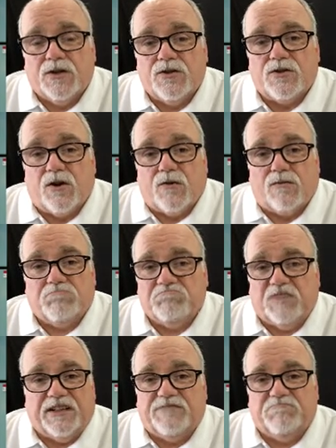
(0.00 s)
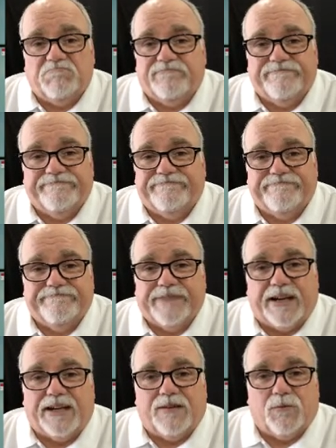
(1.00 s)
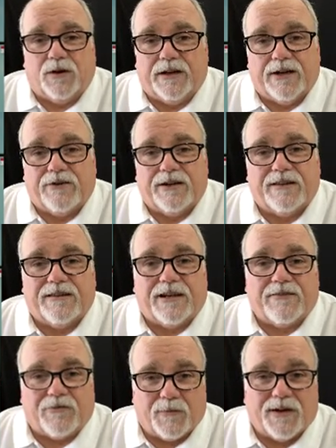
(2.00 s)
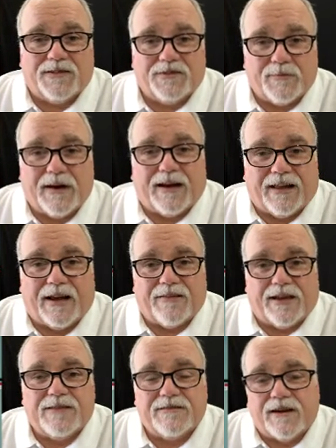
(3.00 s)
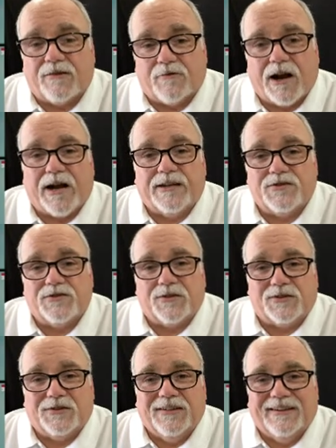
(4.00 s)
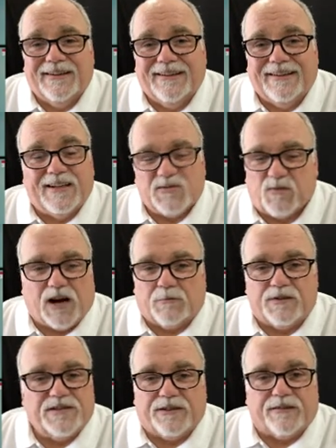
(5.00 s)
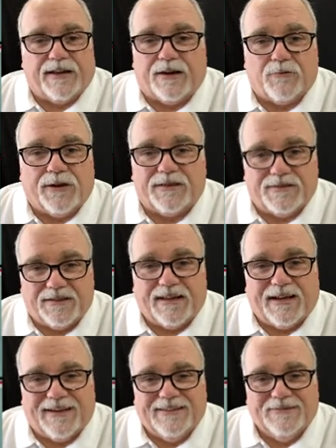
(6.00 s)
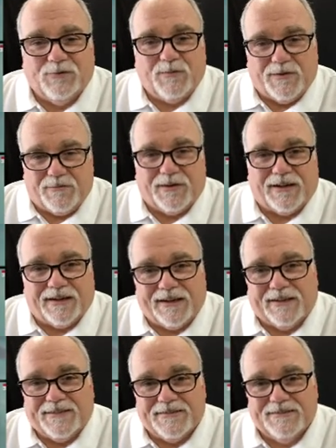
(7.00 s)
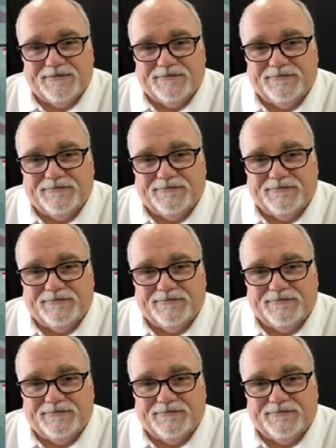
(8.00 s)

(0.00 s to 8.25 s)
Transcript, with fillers: So, and he didn't want to hear anything from us about how that's not right. So, it's probably still that way today. Would be my guess.